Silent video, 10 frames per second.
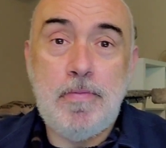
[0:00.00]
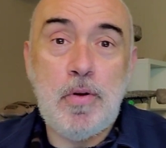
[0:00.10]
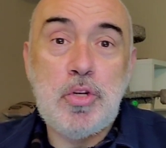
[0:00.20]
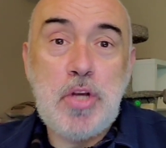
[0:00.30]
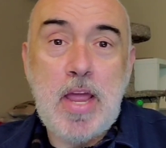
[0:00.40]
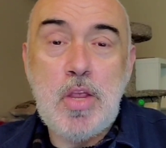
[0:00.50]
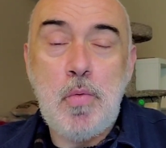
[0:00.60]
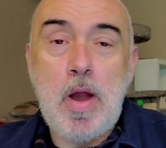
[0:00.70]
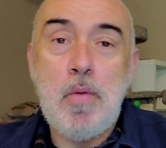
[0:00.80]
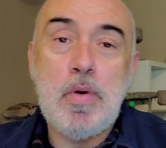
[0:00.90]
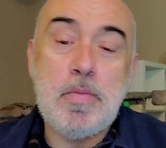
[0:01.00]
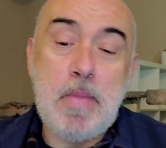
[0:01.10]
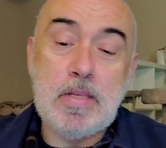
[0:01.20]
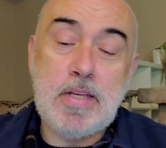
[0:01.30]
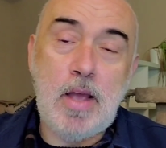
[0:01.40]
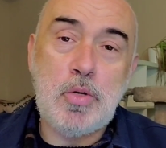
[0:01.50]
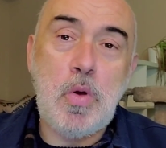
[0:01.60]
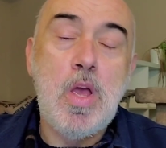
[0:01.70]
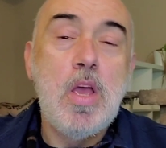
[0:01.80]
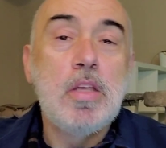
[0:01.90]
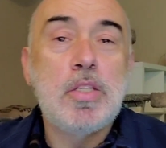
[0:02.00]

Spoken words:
for January with my schedule.